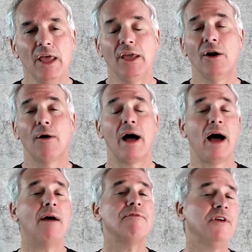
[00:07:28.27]
You know,
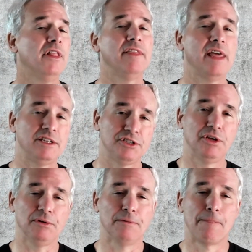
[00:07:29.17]
I'm feeling that
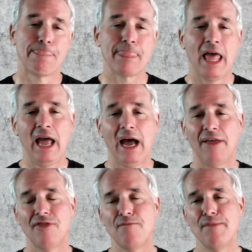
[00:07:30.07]
too.
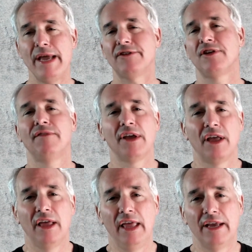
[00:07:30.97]
The mix of
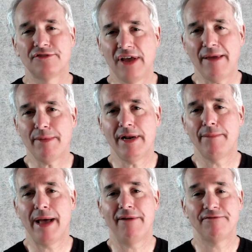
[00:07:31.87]
excitement
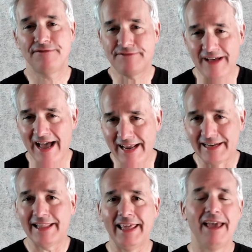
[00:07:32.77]
about
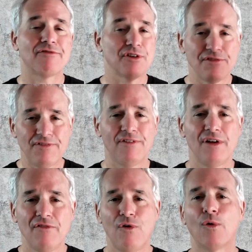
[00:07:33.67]
finally, after
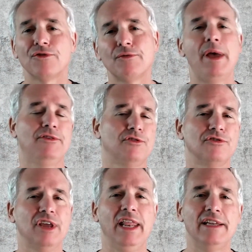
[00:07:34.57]
4
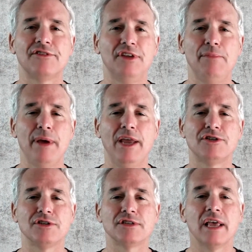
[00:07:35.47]
semesters, getting to see
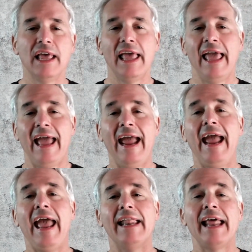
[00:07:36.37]
patients,
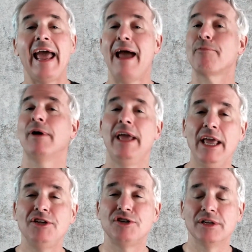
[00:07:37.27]
and
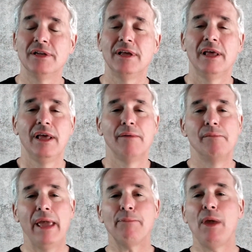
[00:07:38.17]
apprehension
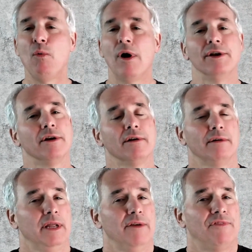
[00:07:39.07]
make me wonder
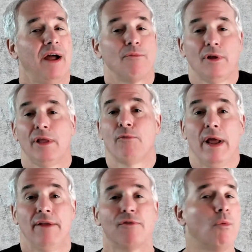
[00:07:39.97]
if I'm really
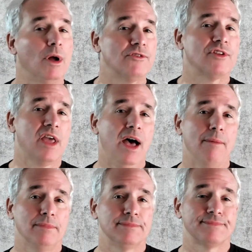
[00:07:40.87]
ready for what's to come.